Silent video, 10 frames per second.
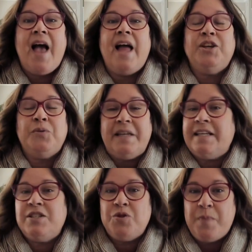and you
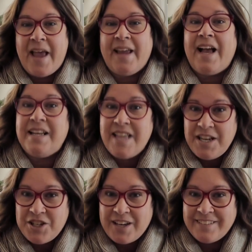need to pay
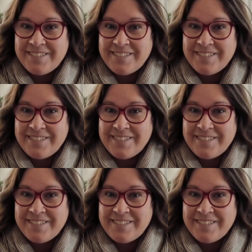attention.